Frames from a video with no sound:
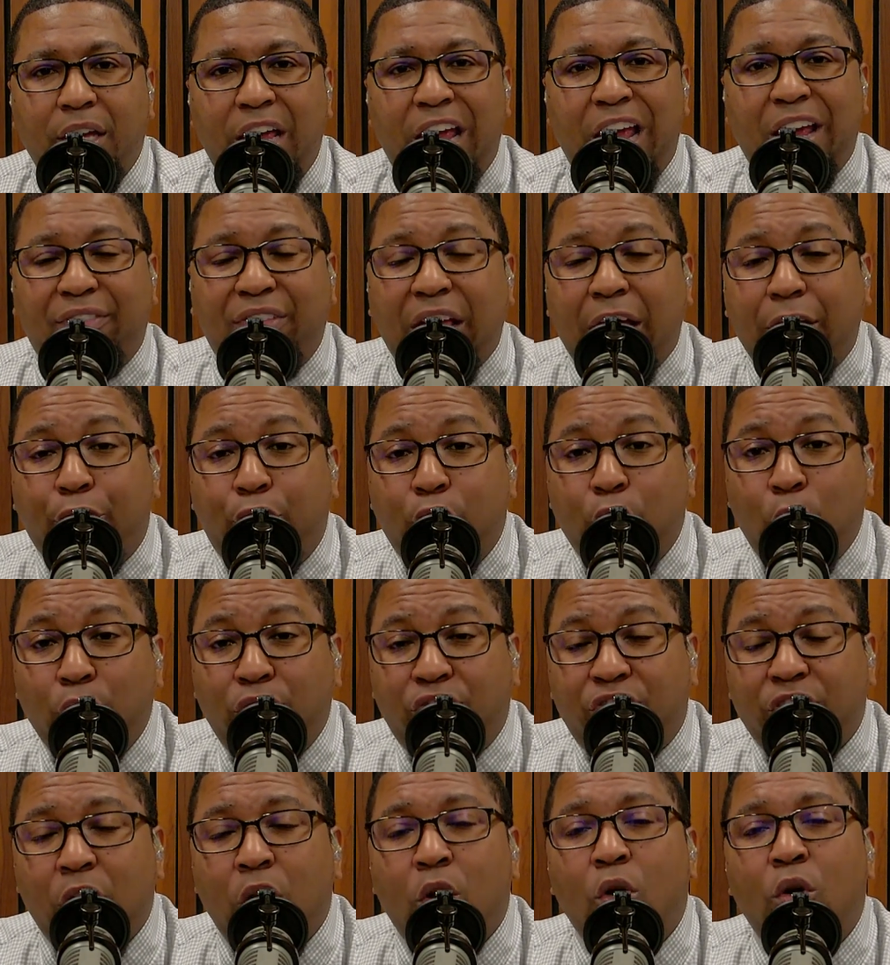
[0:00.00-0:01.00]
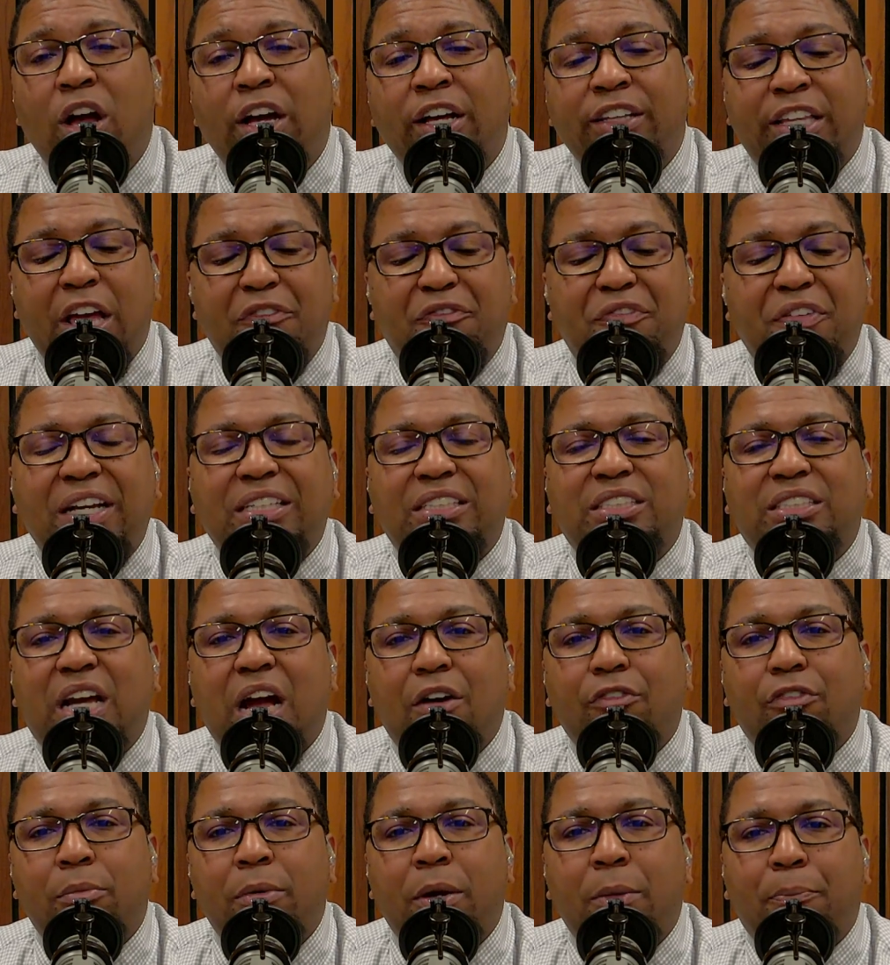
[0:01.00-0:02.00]
If they do so, they face
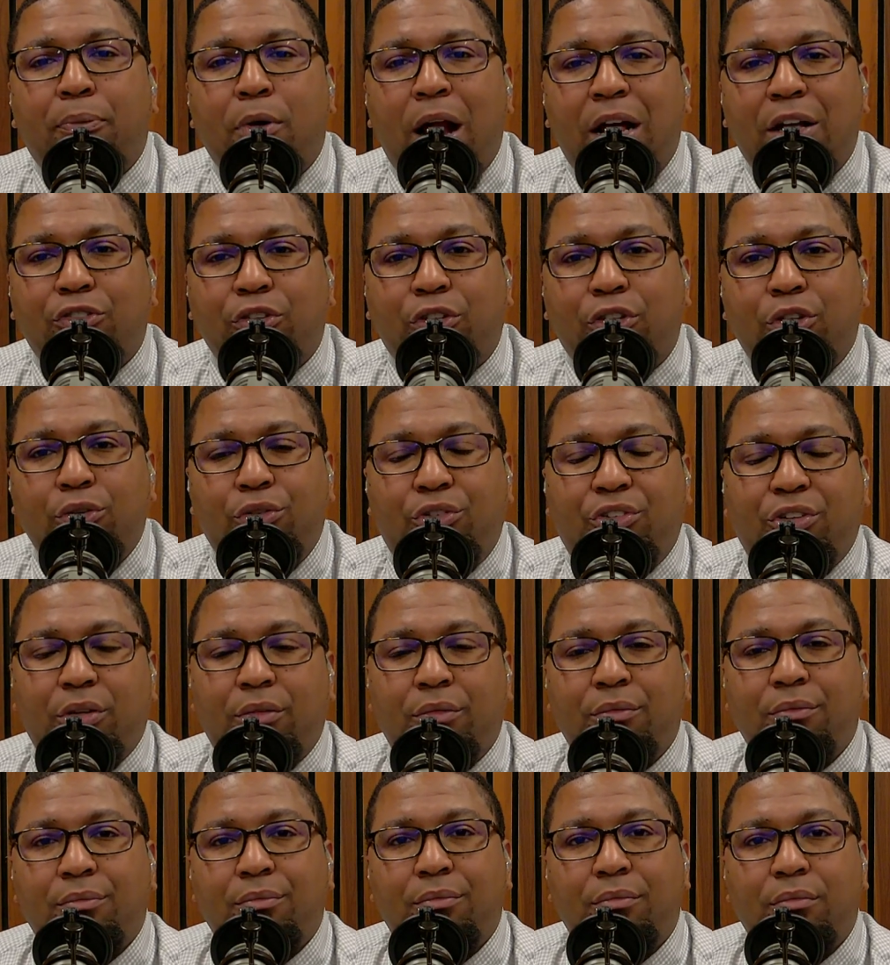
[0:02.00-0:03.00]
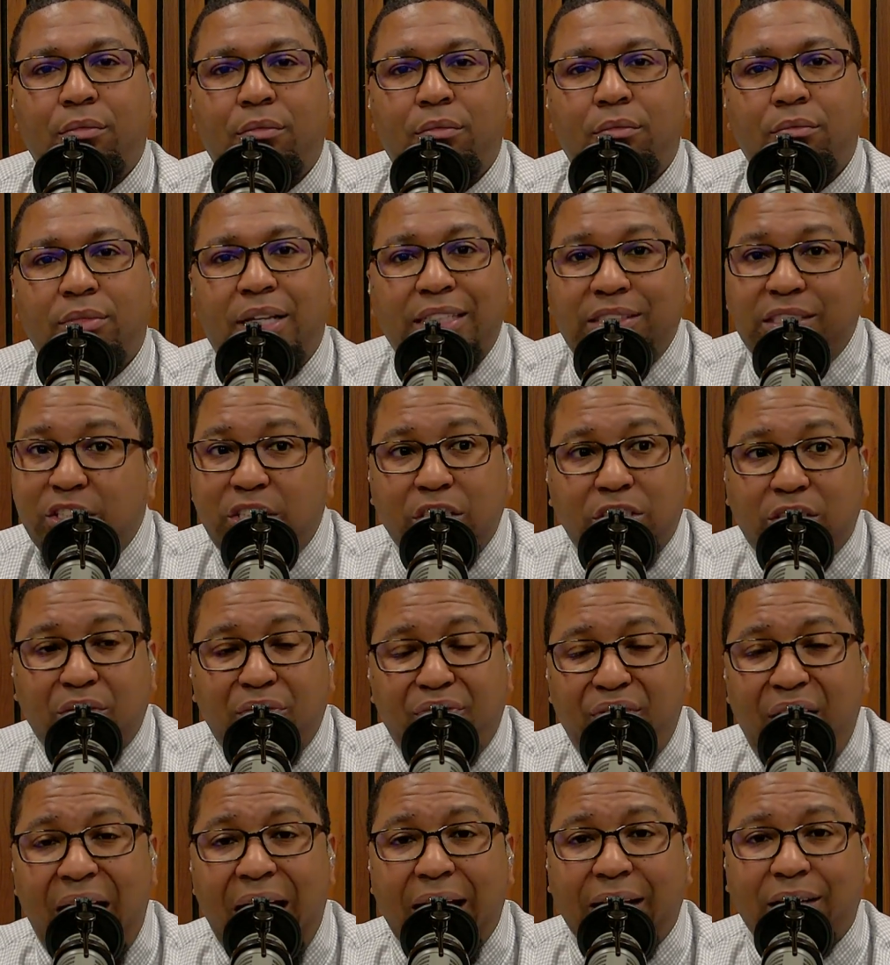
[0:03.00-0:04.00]
government prosecution. That's just
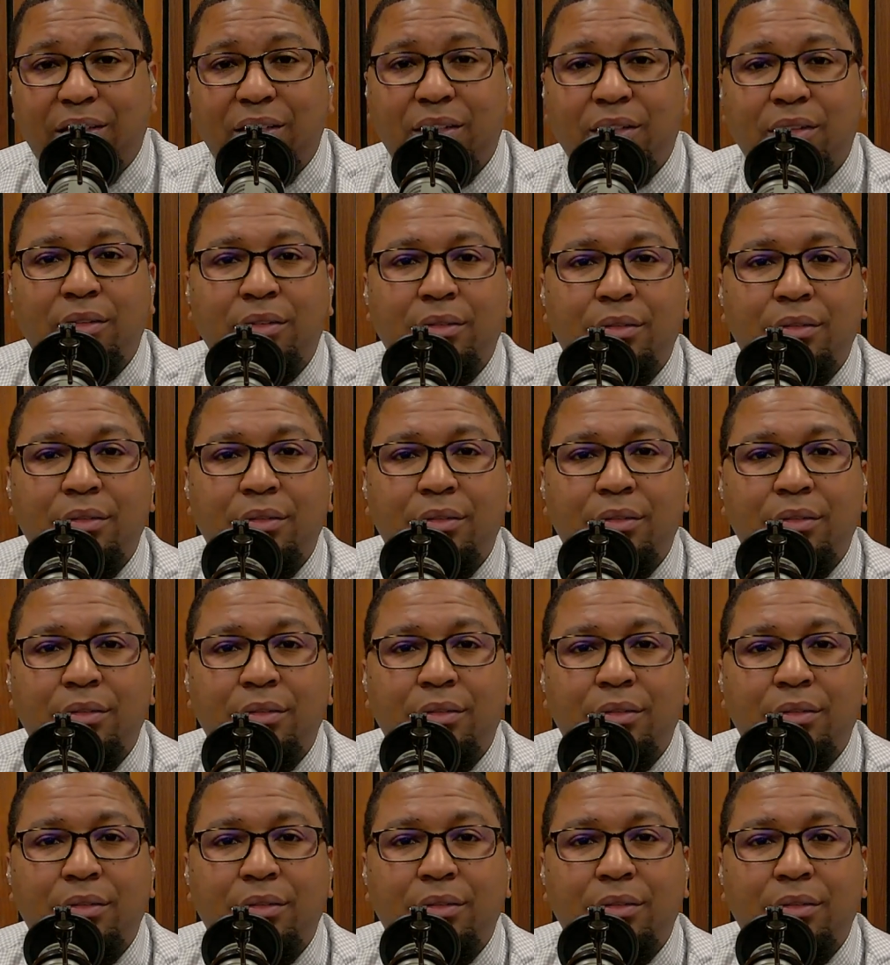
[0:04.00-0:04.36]
a fact.